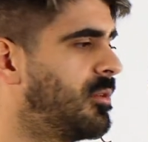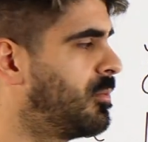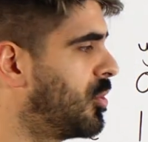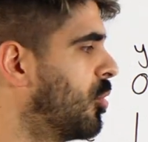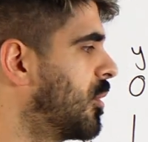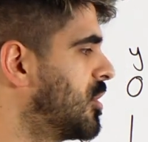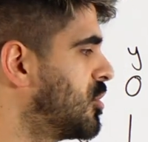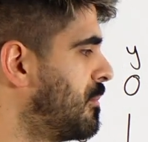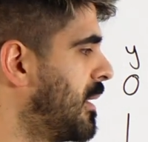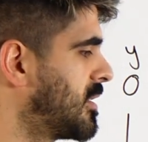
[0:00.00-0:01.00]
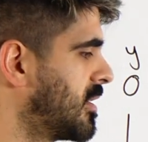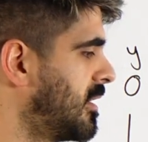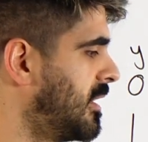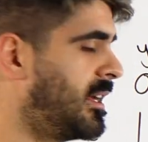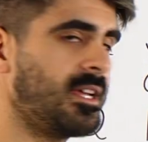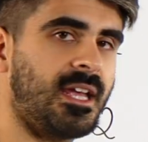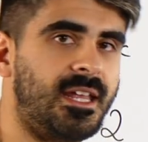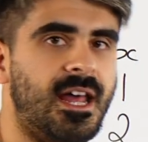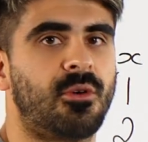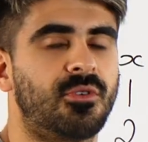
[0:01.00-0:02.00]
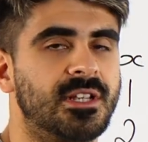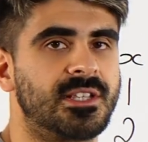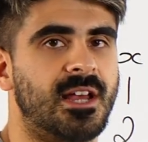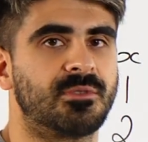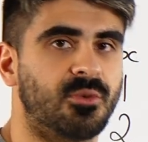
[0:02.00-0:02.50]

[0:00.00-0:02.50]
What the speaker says: We all want to do better in our exams